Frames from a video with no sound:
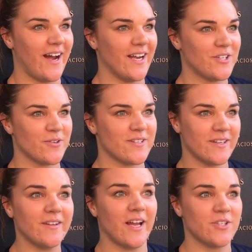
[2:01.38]
I chose
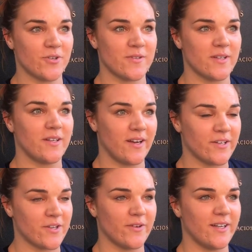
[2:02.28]
it. I chose
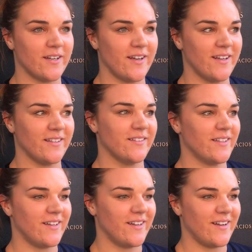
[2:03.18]
Arizona, and
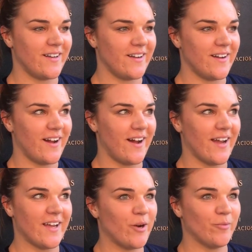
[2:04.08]

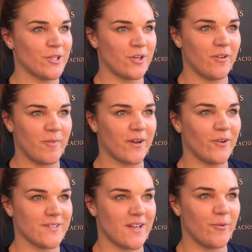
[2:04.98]
I accomplished all of my
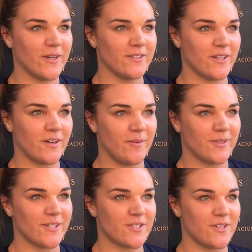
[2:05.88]
goals that I wanted to
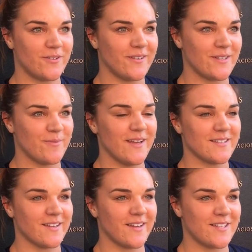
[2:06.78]
accomplish. So it's
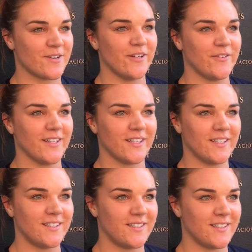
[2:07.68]
amazing. It's a great feeling
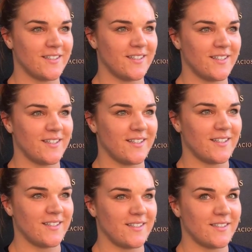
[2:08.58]

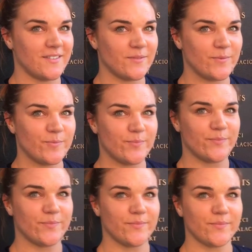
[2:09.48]
what was when you're
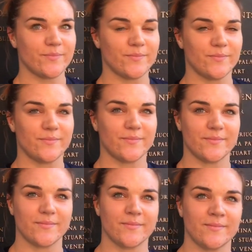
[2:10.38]
thinking about that on the
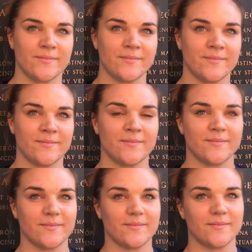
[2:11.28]
flight back then
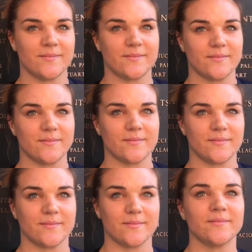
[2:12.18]
from
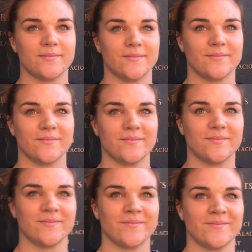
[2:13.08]
Michigan? Mm-hmm. What's kind
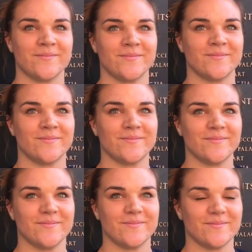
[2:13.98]
of going through your
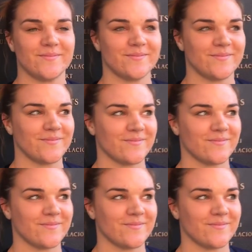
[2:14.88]
head that you're